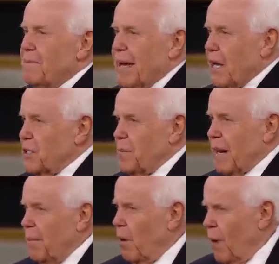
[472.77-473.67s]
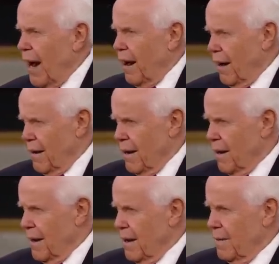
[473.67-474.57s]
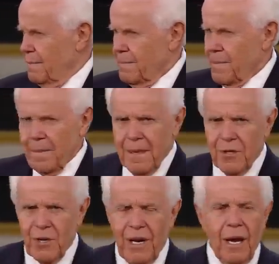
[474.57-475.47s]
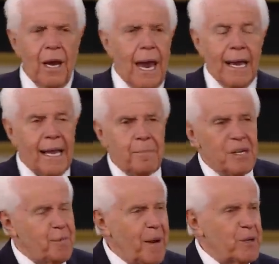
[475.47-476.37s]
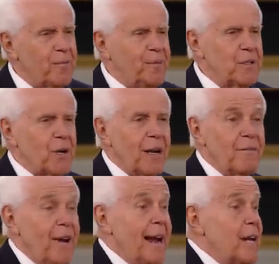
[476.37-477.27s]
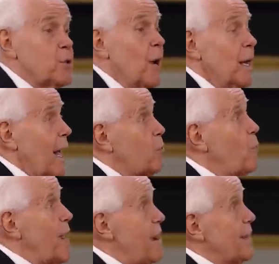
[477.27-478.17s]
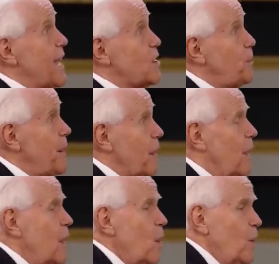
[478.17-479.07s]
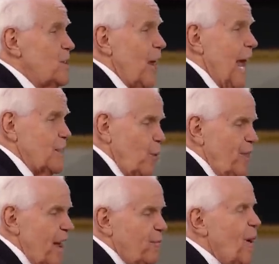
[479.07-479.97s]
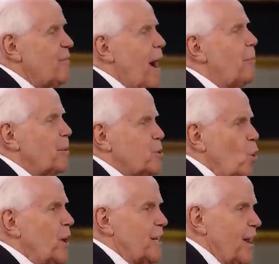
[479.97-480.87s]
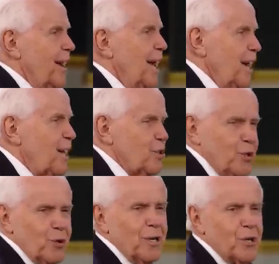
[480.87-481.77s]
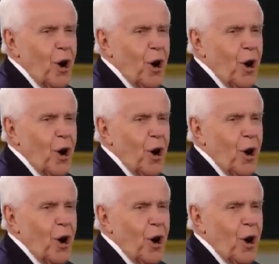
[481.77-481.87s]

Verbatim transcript: because you become aware. See, and it can be spiritual, physical, and financial. Like when we have a guest speaker, we say, As we therefore have opportunity, let us do good